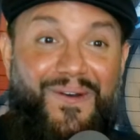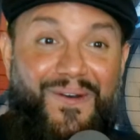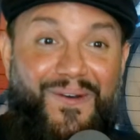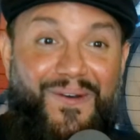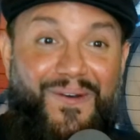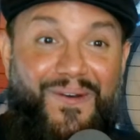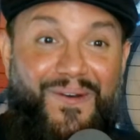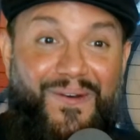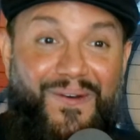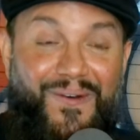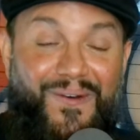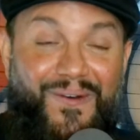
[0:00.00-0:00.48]

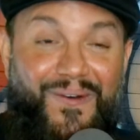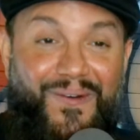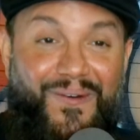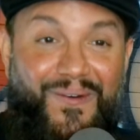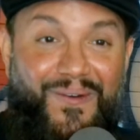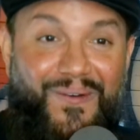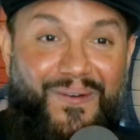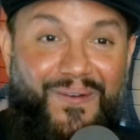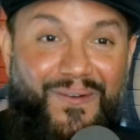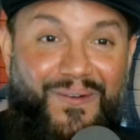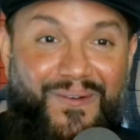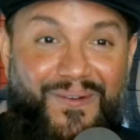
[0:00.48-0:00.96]
Oh,
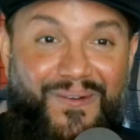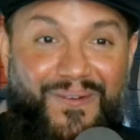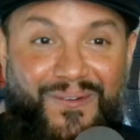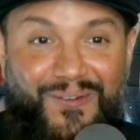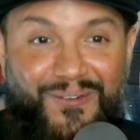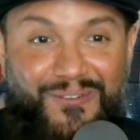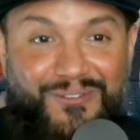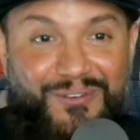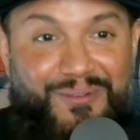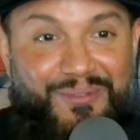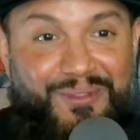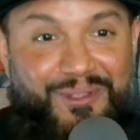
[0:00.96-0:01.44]

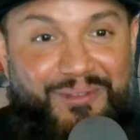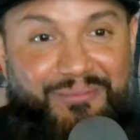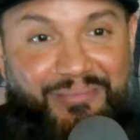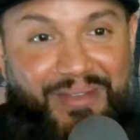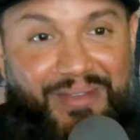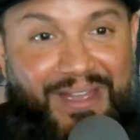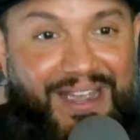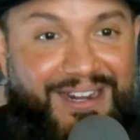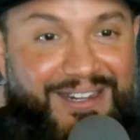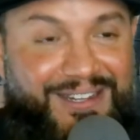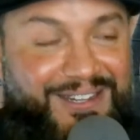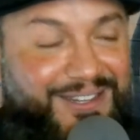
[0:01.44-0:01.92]
yeah. from the
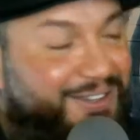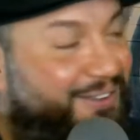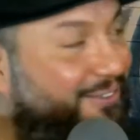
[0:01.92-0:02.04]
back